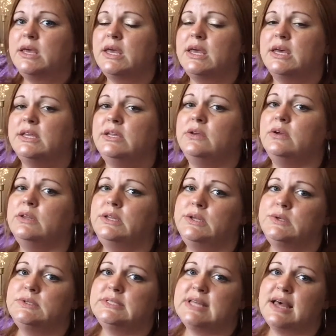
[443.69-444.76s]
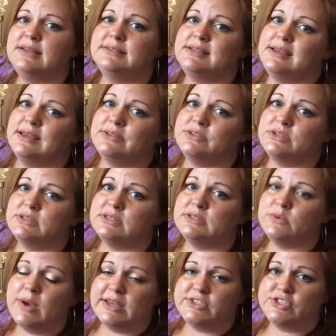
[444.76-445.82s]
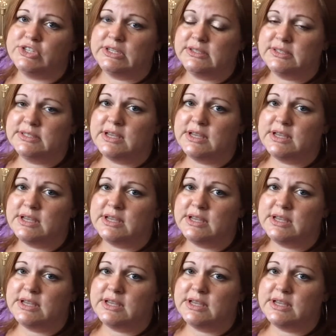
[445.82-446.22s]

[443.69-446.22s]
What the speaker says: and you can use that to answer this question.